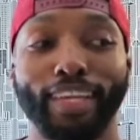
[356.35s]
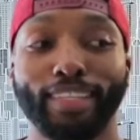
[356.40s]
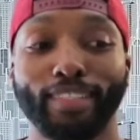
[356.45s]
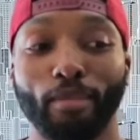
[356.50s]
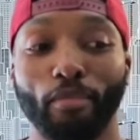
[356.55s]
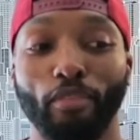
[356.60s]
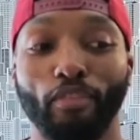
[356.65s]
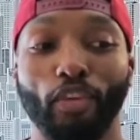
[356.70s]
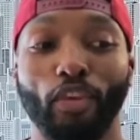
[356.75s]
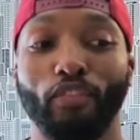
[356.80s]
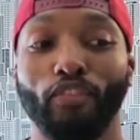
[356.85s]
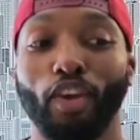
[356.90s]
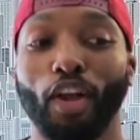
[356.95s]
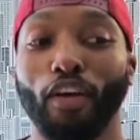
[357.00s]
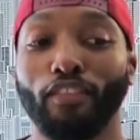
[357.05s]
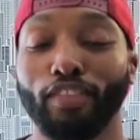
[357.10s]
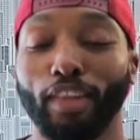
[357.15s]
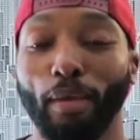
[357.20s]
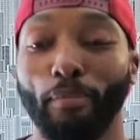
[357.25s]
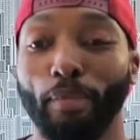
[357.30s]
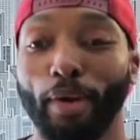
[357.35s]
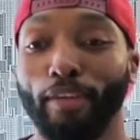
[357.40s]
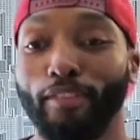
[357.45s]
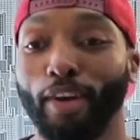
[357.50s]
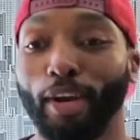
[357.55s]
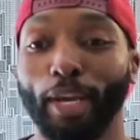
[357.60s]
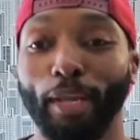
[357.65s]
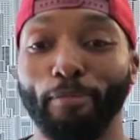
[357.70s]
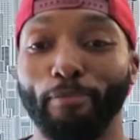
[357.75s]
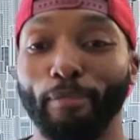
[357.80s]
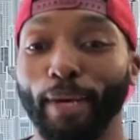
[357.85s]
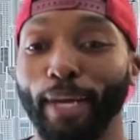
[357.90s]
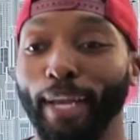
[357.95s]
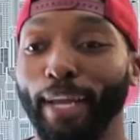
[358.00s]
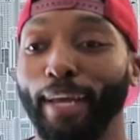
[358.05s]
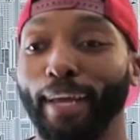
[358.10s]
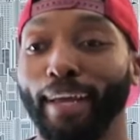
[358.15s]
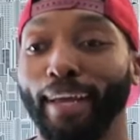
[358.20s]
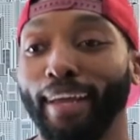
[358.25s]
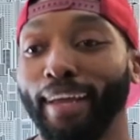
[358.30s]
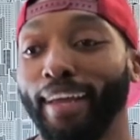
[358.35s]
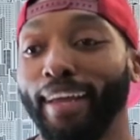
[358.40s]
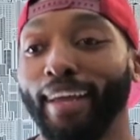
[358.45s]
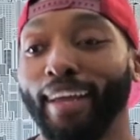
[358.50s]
Some of you have laughed at my running, but uh,